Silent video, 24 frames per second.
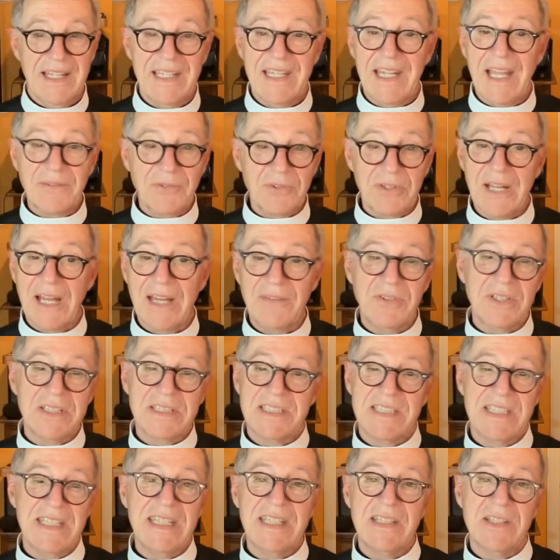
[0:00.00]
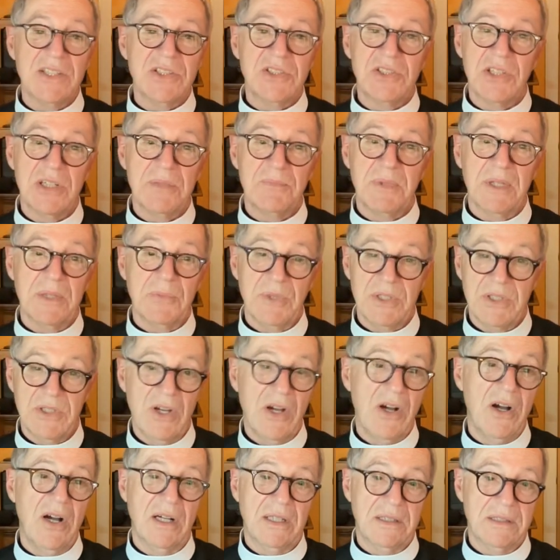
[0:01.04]
and never having seen the ship that
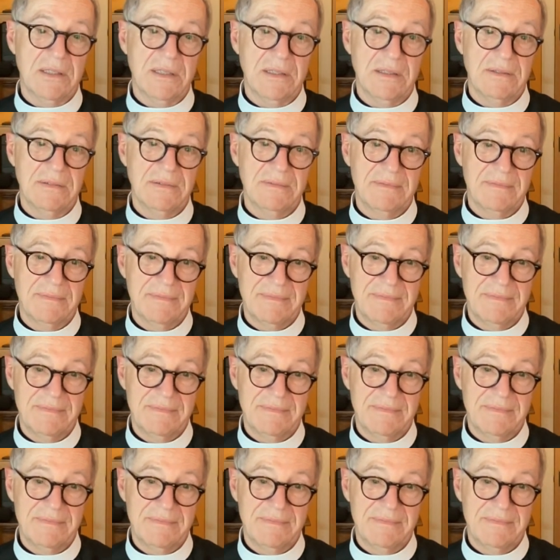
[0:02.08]
we docked